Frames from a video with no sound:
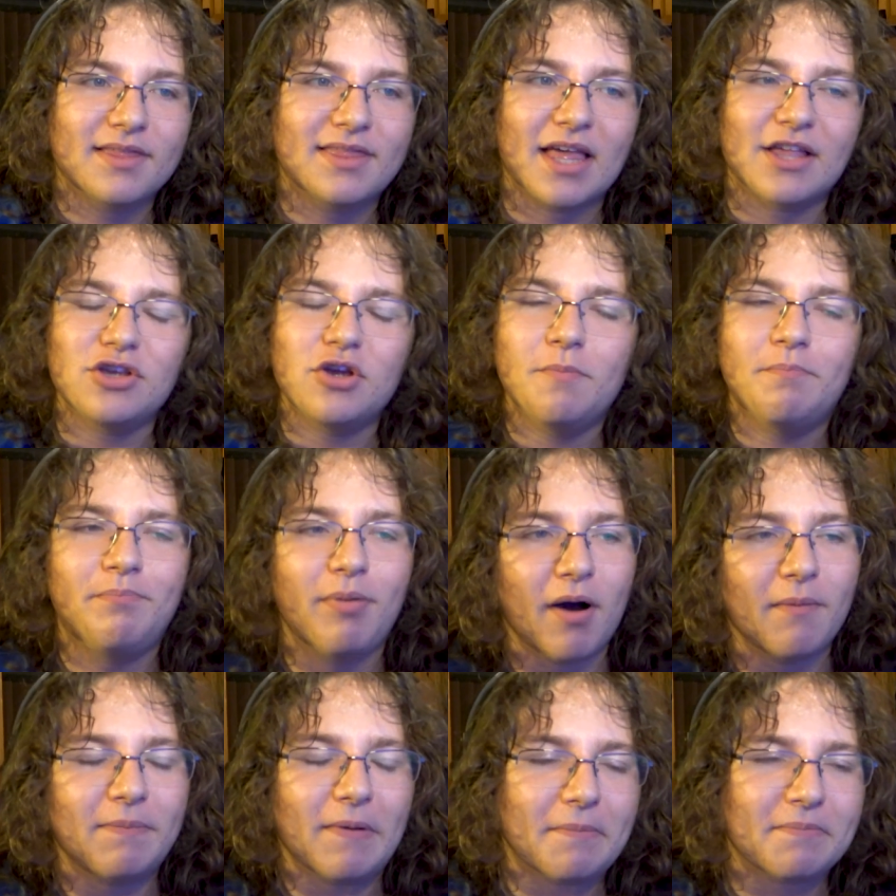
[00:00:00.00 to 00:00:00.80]
Then you
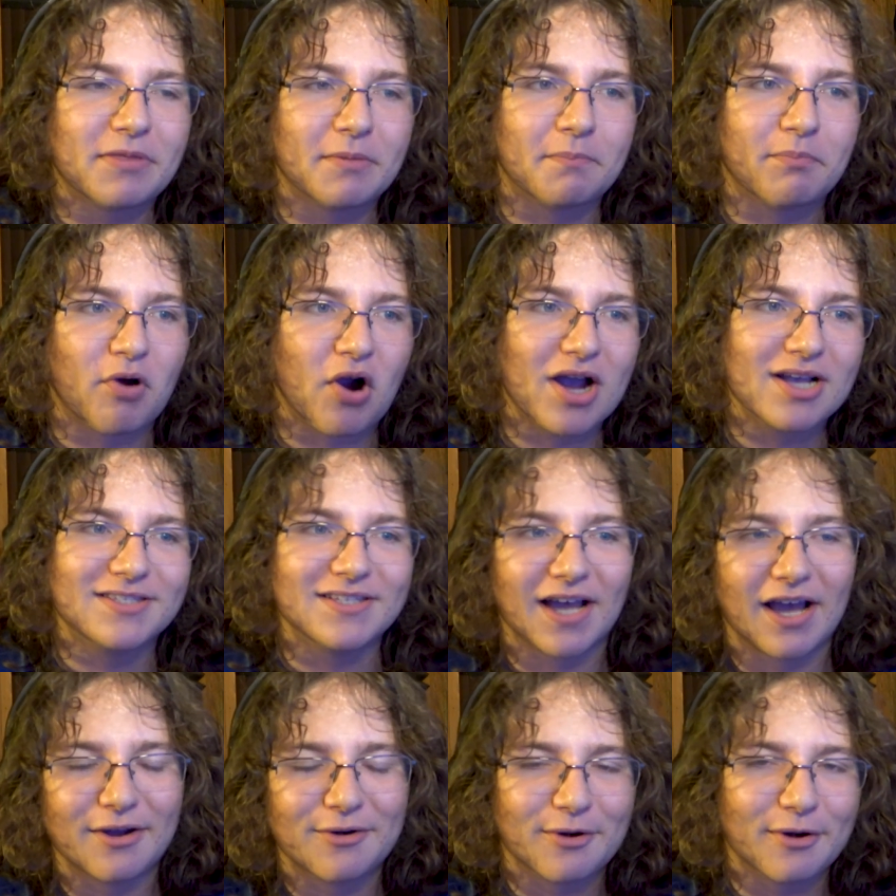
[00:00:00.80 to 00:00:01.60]
bump up the price
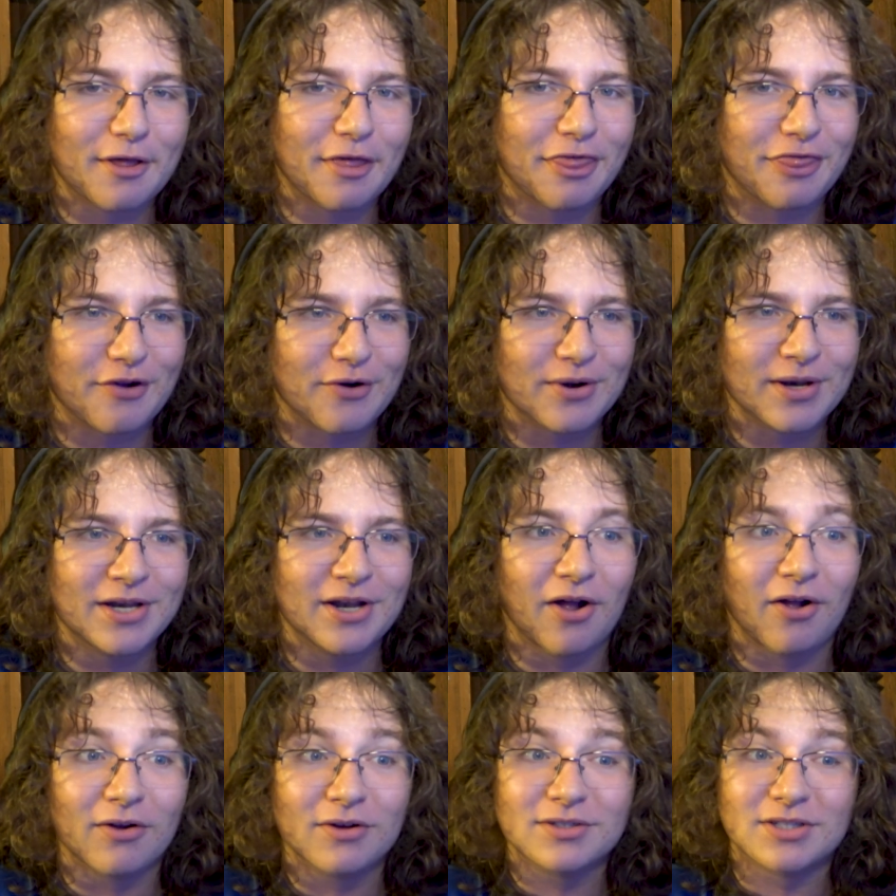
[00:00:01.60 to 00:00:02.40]

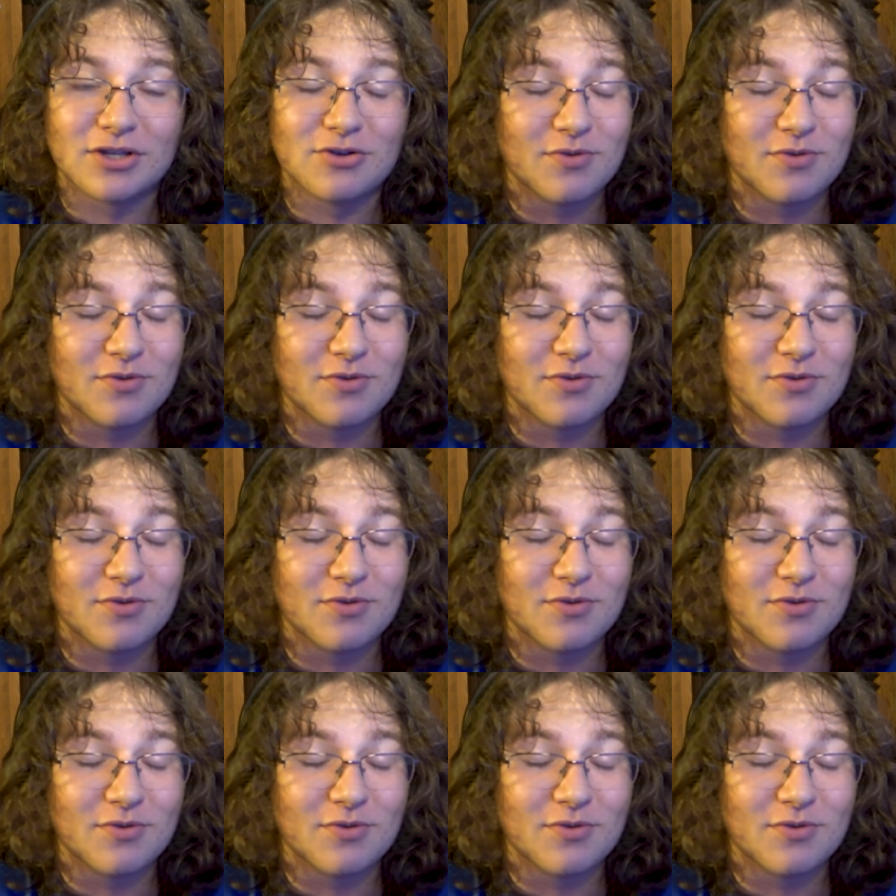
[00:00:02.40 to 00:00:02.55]
$130